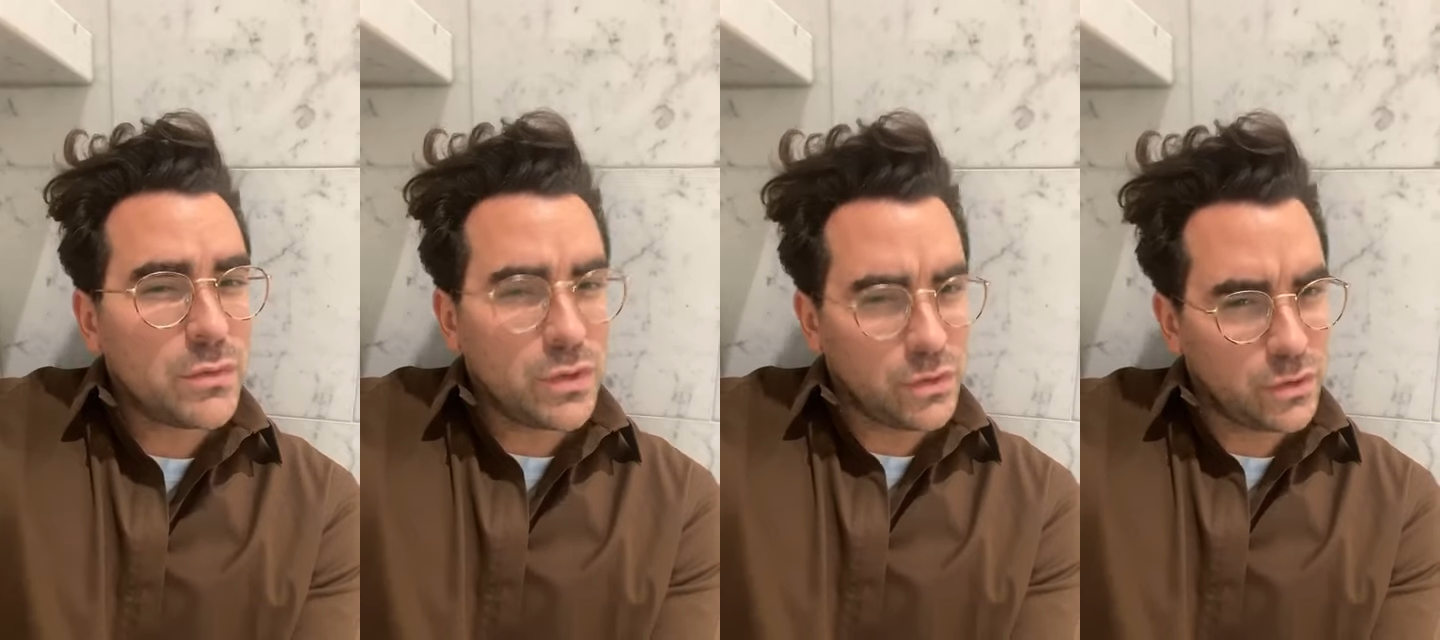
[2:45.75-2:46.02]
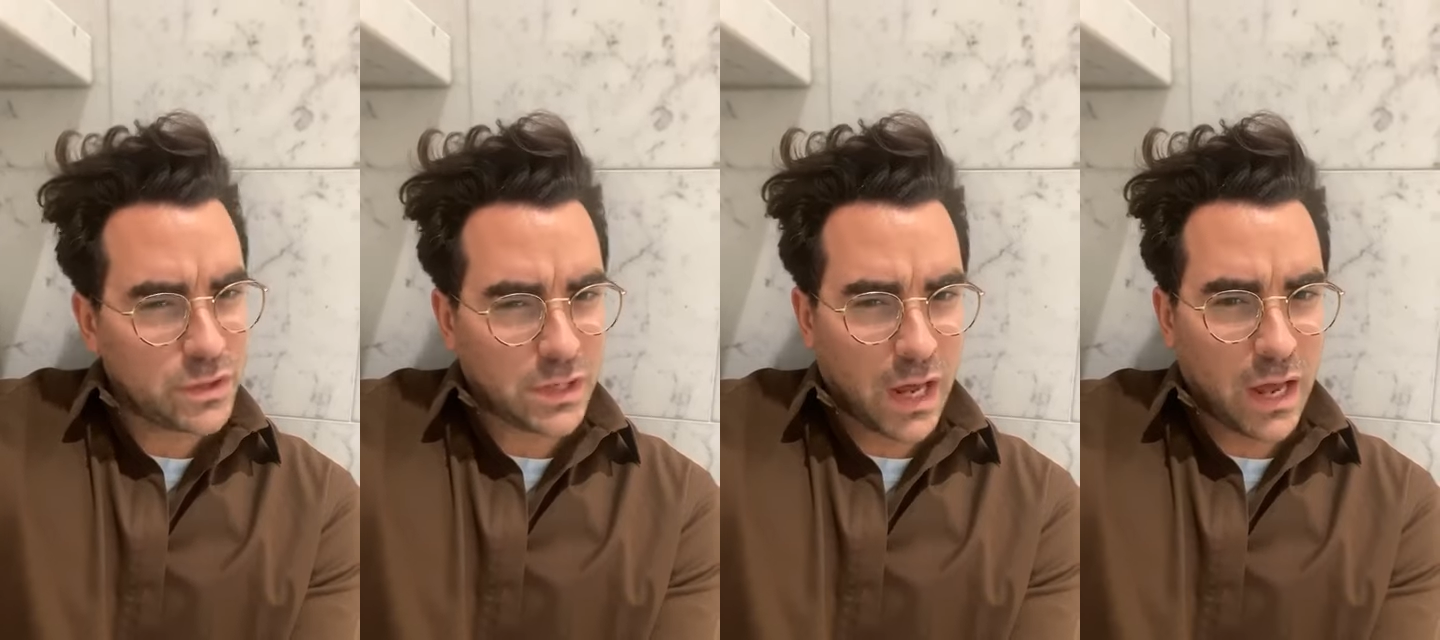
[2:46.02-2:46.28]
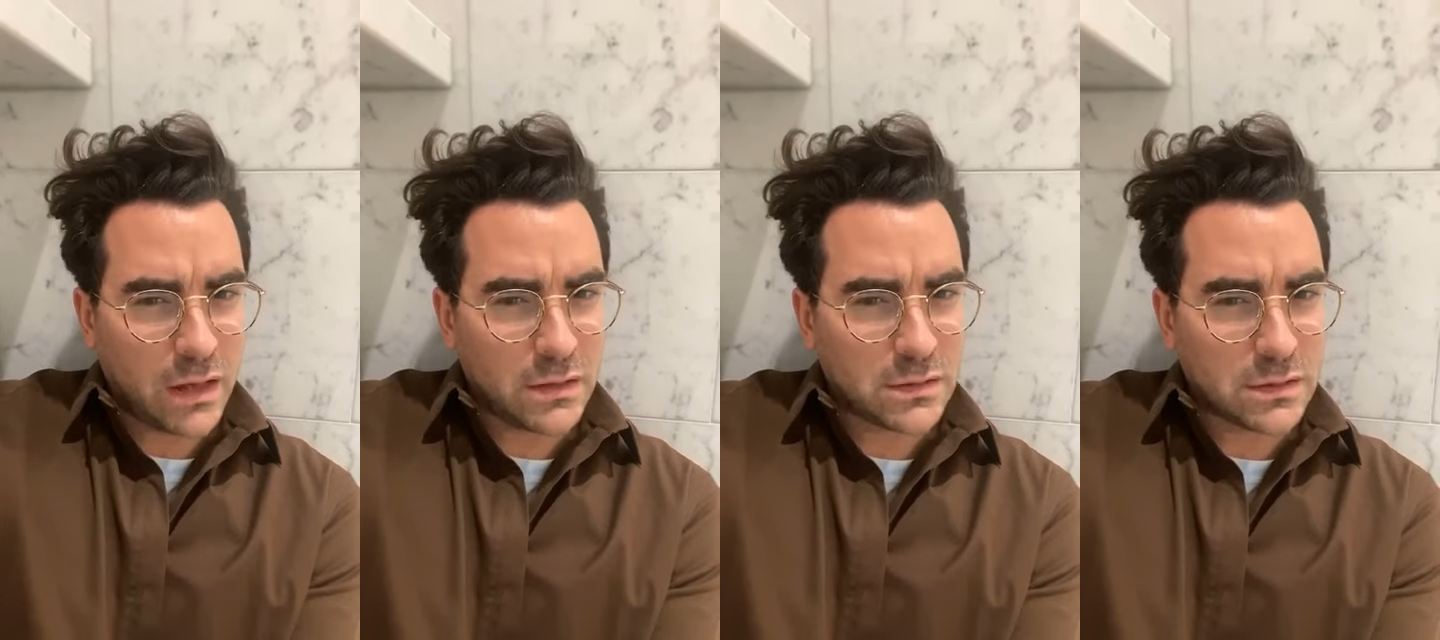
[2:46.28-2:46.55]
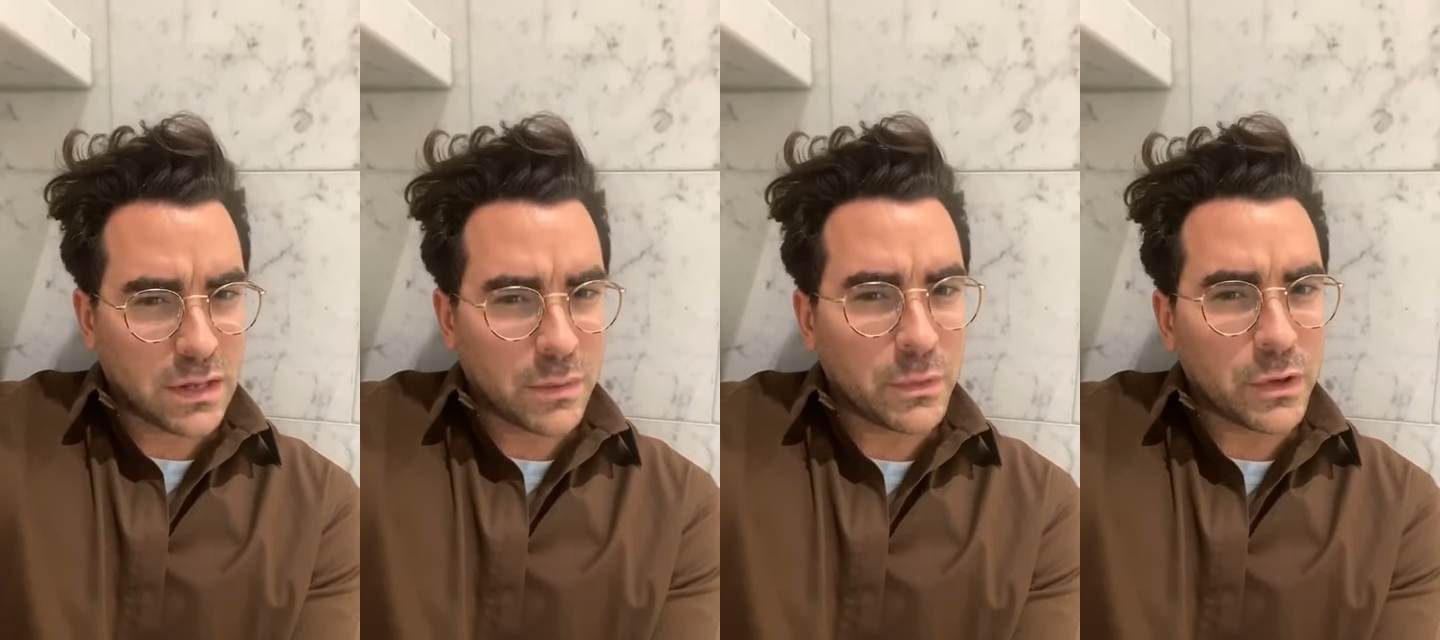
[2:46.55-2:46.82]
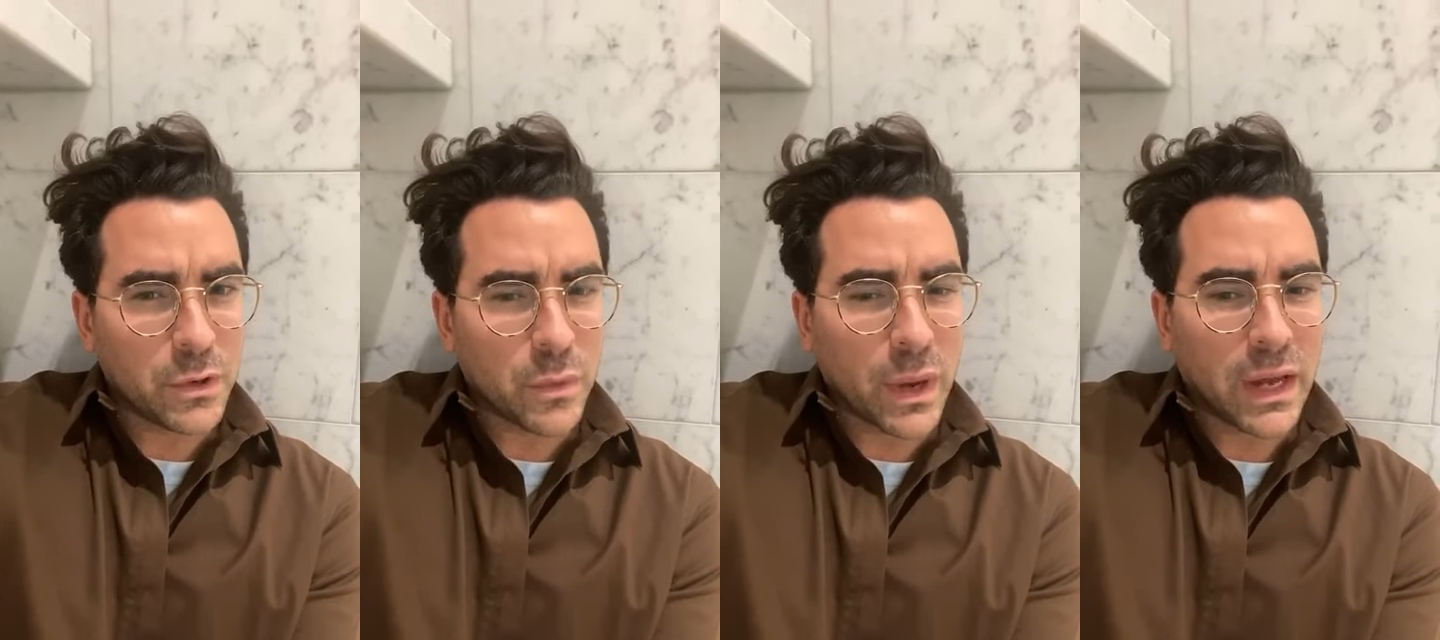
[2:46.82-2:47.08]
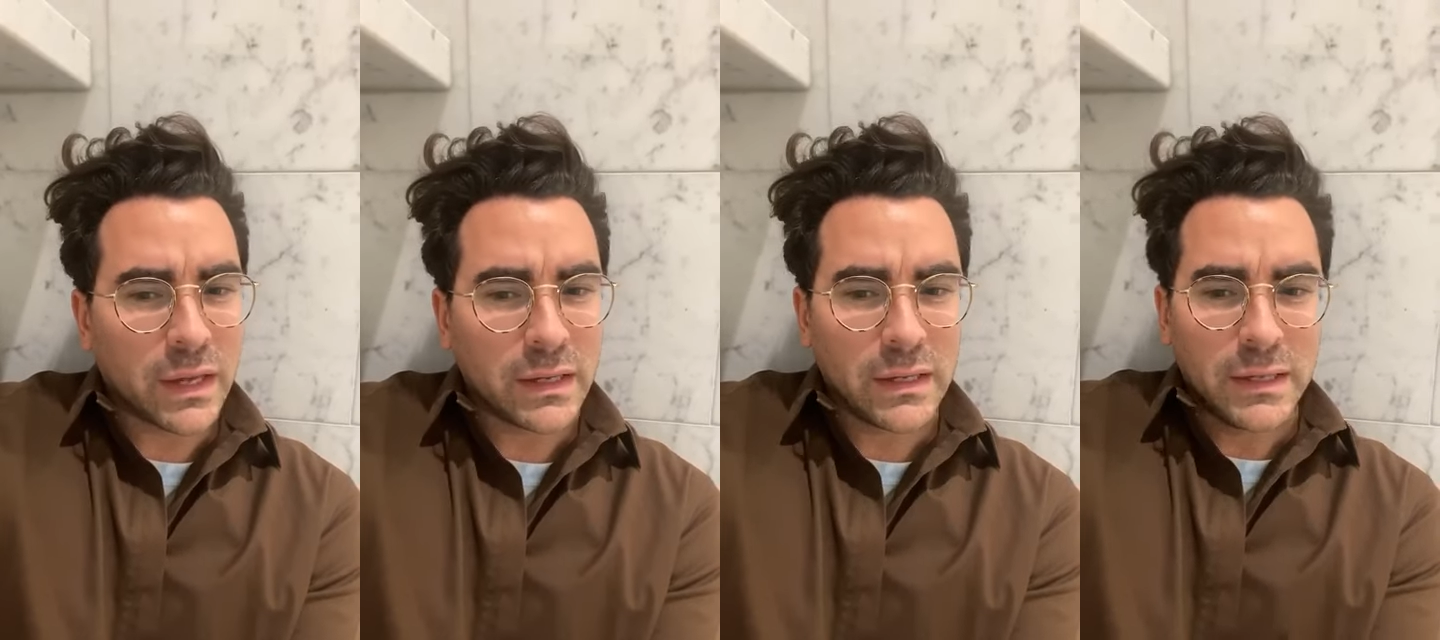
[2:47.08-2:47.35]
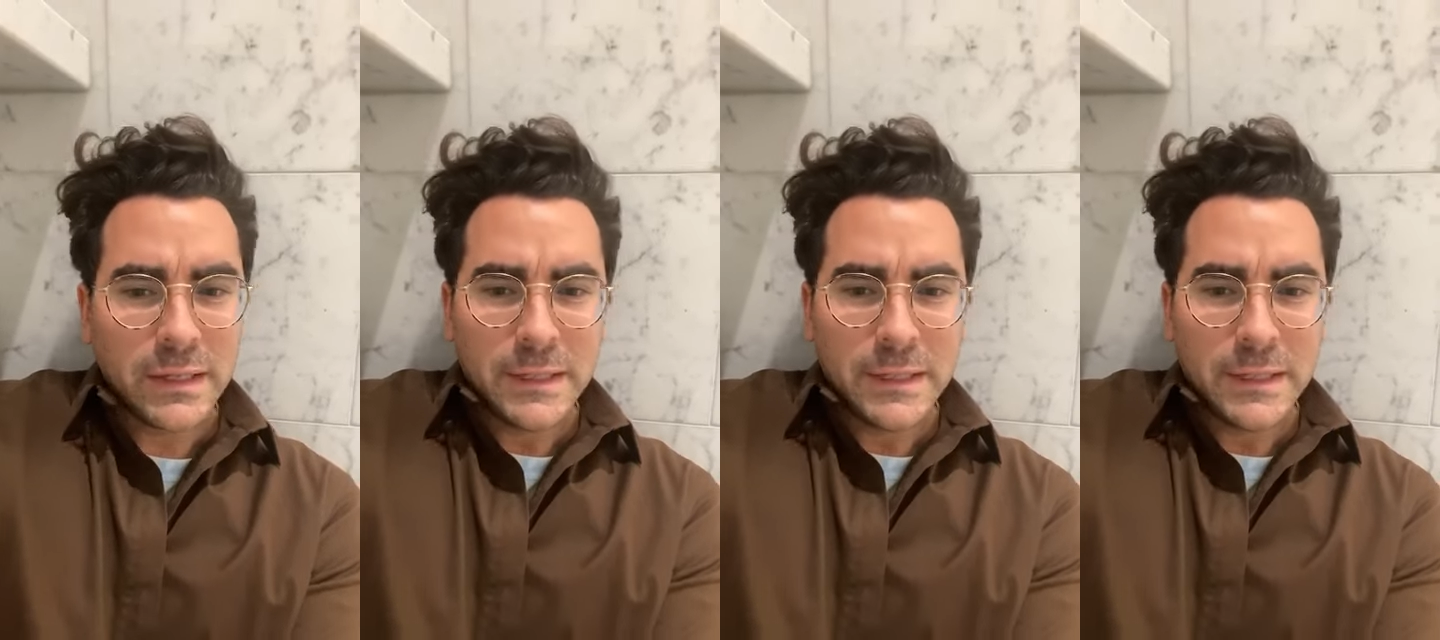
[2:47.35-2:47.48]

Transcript: new styles coming your way.